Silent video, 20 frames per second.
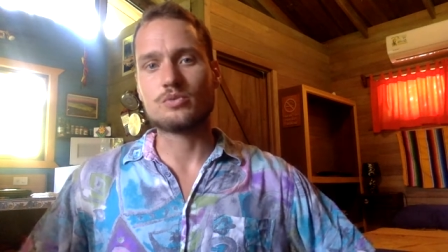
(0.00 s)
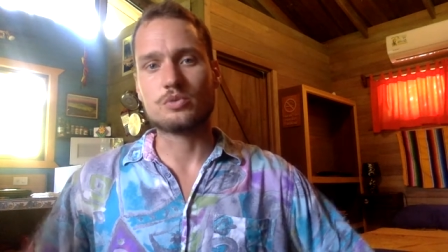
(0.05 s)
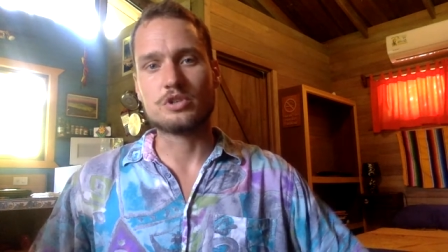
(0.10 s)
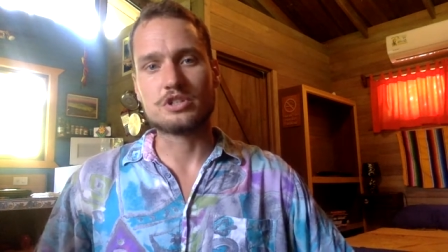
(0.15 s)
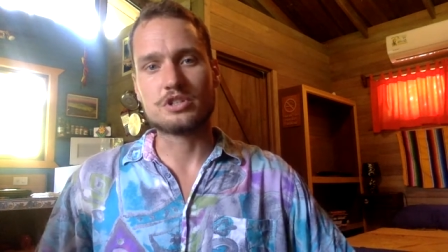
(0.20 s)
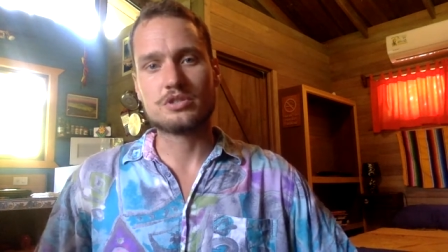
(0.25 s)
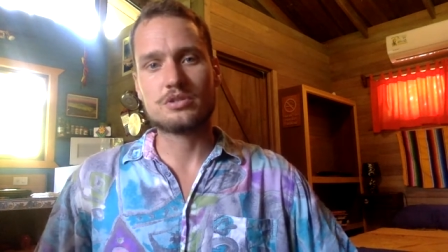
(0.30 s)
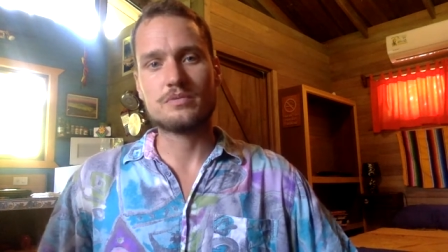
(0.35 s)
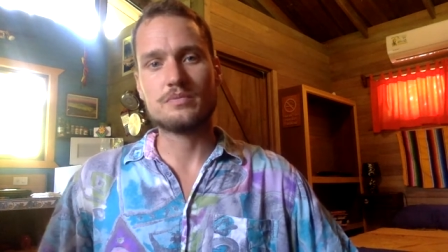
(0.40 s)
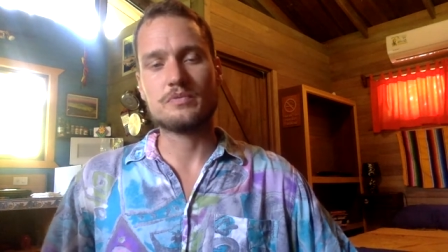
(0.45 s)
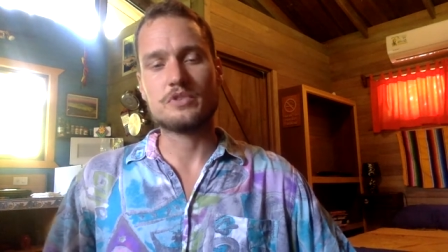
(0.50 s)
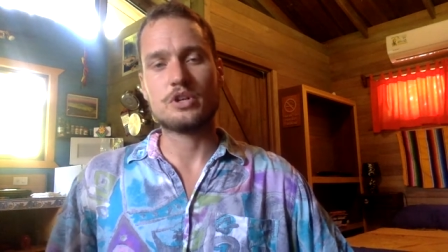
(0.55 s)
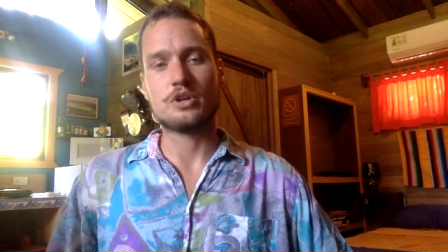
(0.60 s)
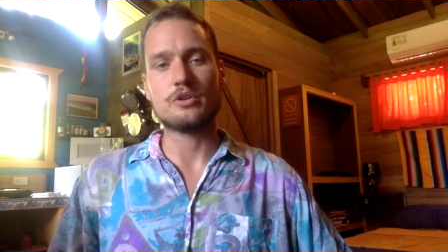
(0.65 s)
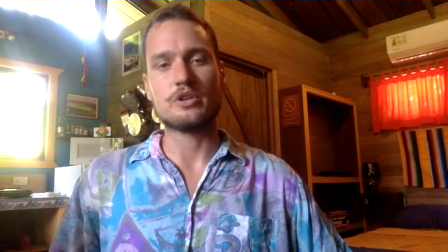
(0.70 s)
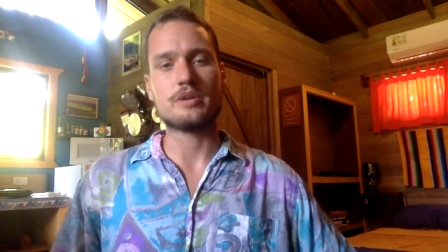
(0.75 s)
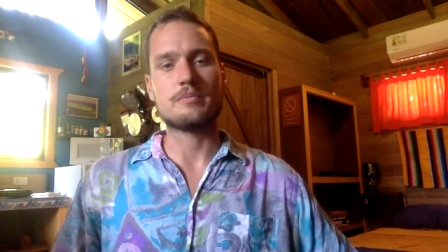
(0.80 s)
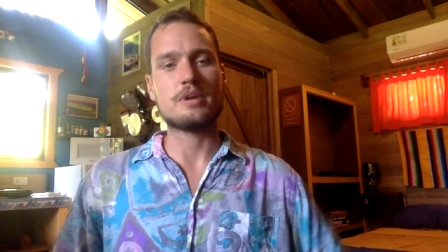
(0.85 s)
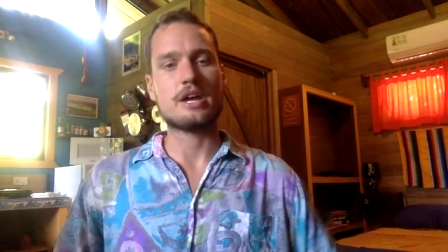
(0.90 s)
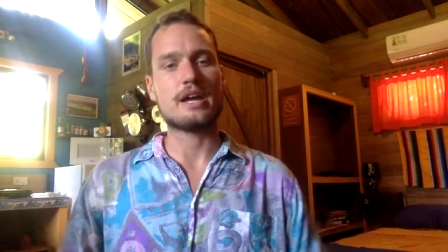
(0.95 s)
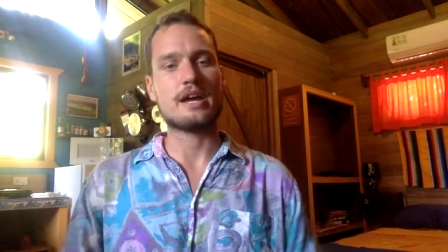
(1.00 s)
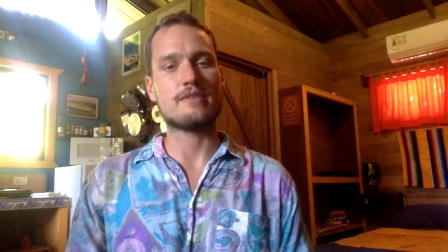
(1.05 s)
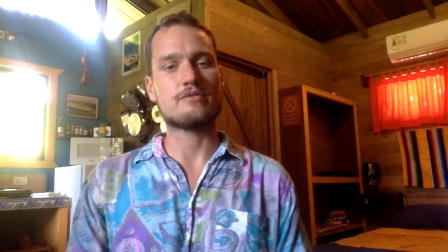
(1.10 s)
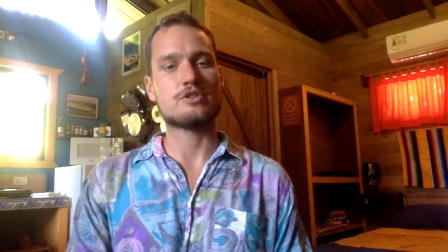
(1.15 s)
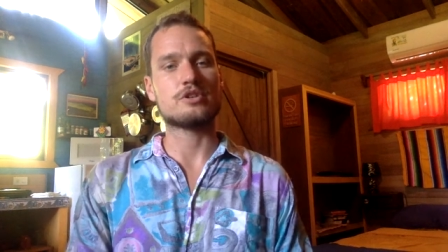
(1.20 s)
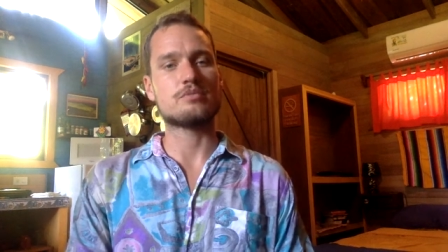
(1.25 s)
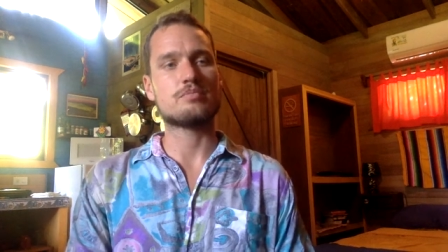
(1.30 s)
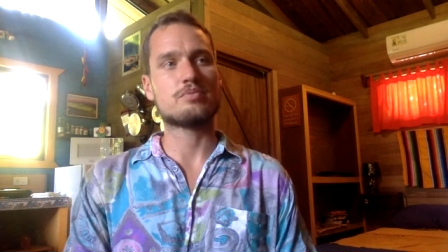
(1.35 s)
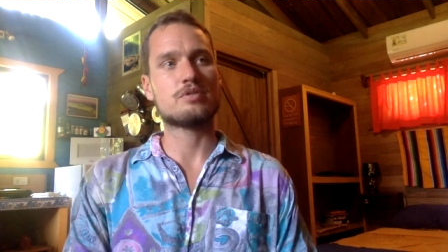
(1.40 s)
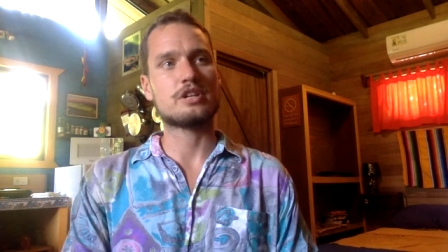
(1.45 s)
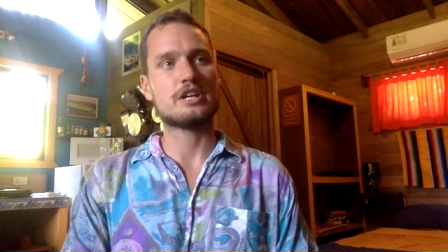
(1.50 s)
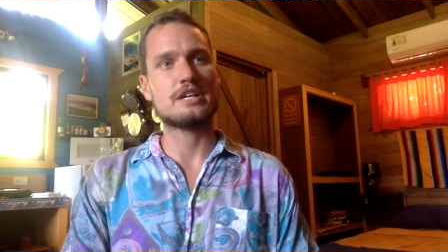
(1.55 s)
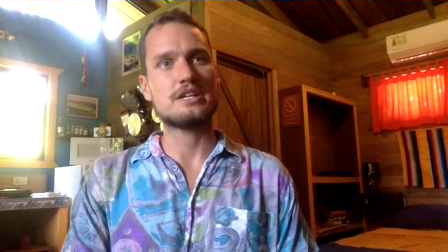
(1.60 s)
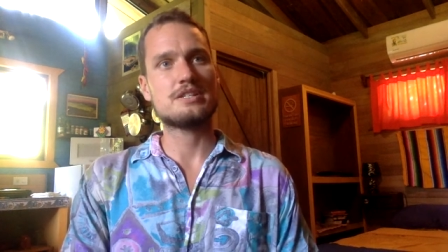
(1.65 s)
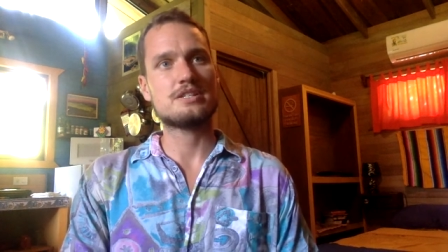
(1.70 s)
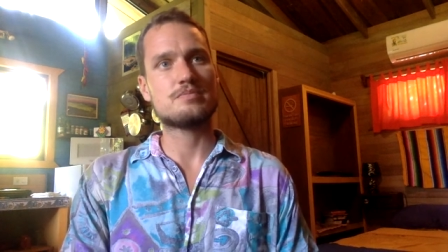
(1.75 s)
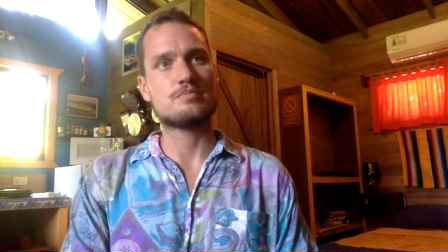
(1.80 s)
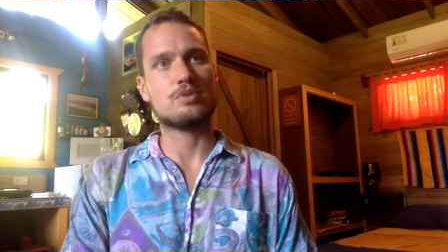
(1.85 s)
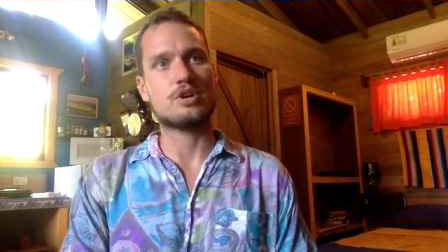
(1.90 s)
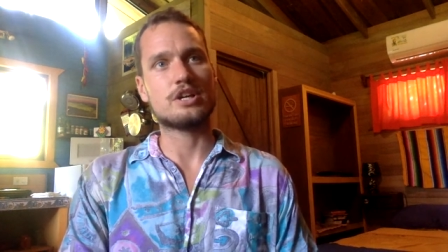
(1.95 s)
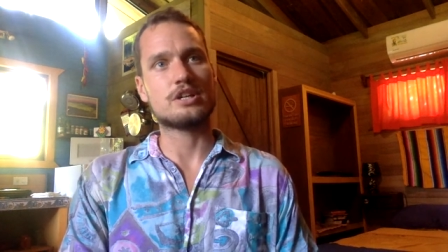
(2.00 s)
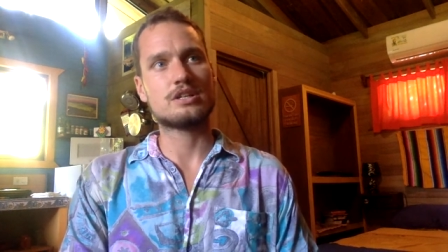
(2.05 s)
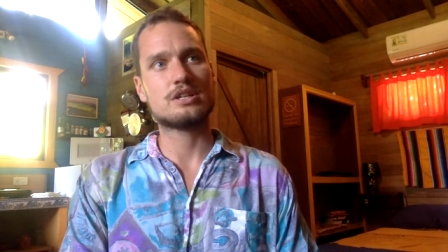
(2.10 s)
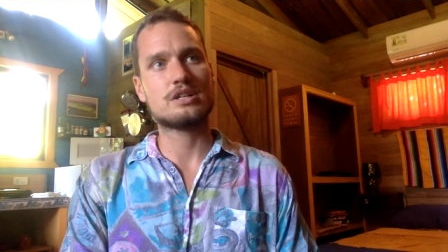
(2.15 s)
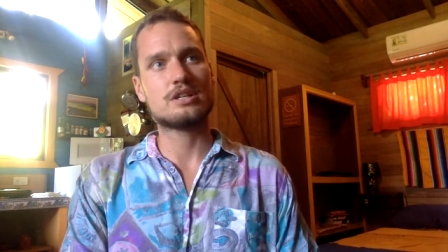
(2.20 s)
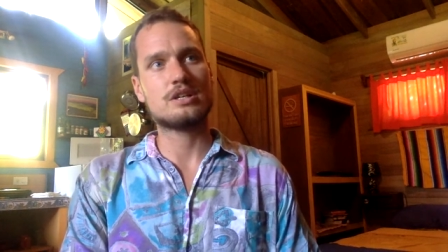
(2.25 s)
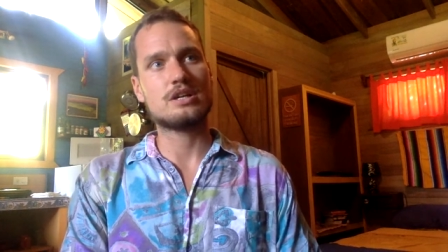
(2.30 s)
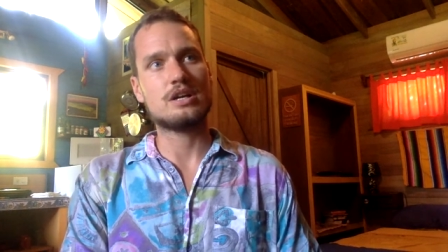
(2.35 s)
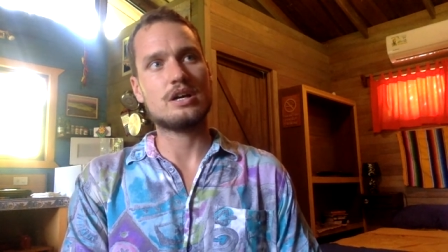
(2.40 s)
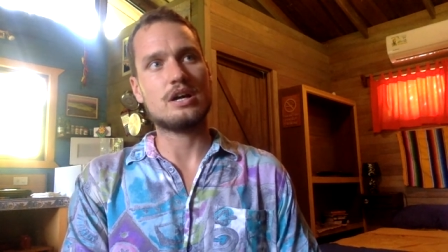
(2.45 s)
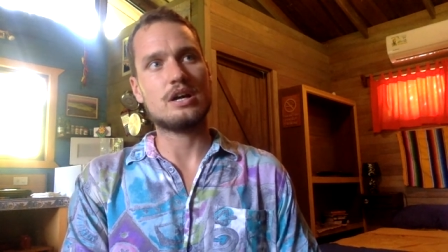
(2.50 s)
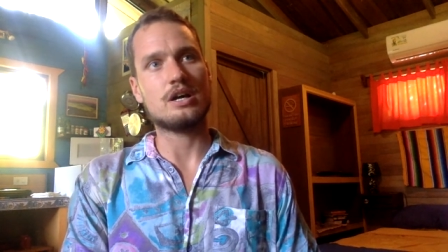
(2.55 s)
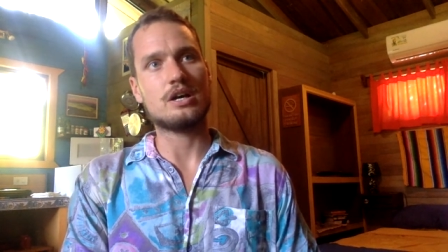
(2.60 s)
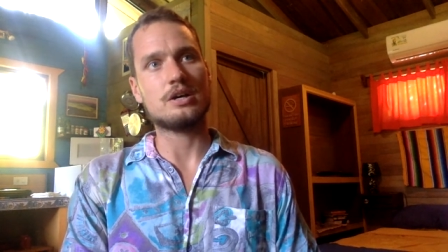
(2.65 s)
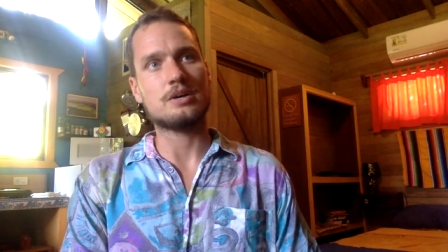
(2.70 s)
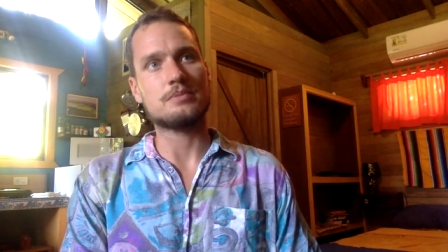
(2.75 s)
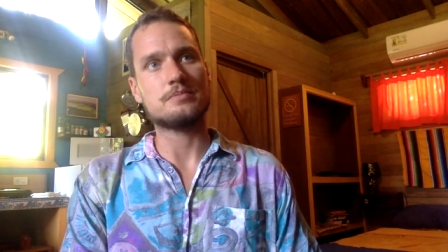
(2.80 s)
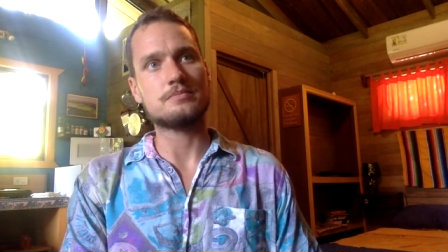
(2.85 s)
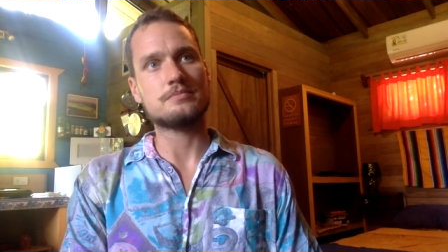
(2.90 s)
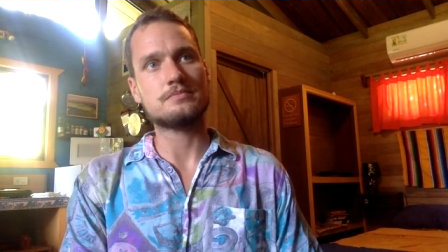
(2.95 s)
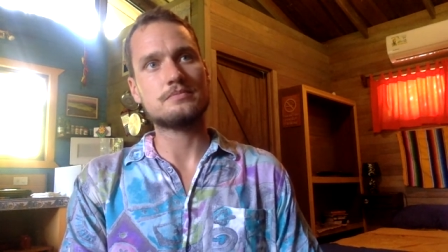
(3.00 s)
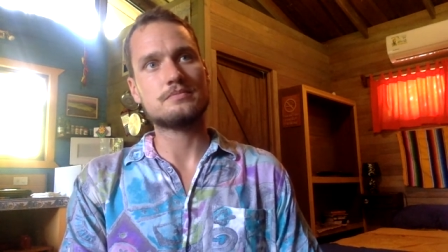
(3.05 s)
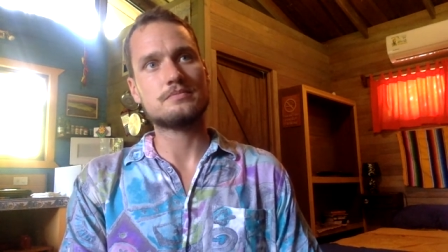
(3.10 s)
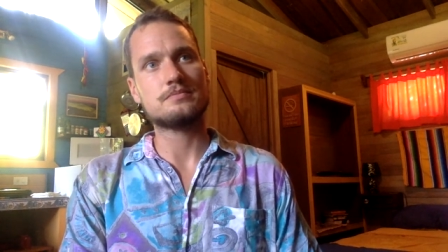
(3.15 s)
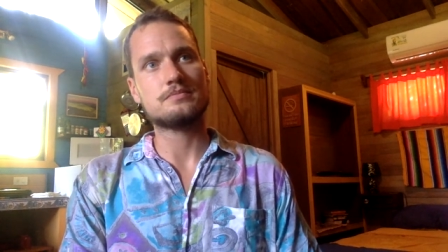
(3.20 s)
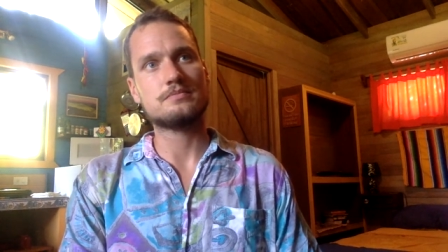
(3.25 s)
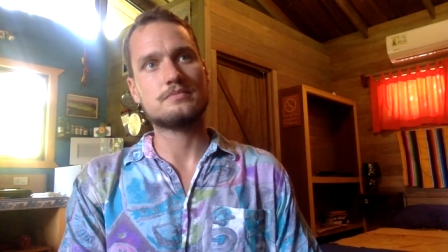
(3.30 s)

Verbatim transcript: which, you know, they may have their place, but um,